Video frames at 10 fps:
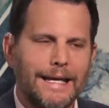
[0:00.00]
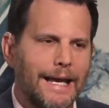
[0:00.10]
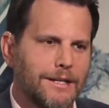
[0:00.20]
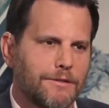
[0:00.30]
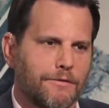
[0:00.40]
He
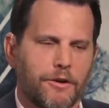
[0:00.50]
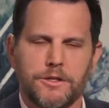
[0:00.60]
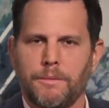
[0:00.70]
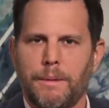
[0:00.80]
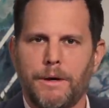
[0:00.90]
has
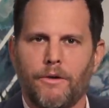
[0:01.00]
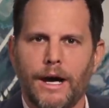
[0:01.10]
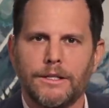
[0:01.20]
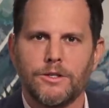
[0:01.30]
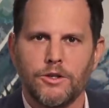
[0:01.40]
First Amendment
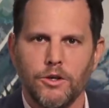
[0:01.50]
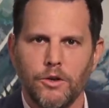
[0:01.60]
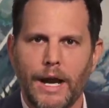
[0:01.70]
rights, too.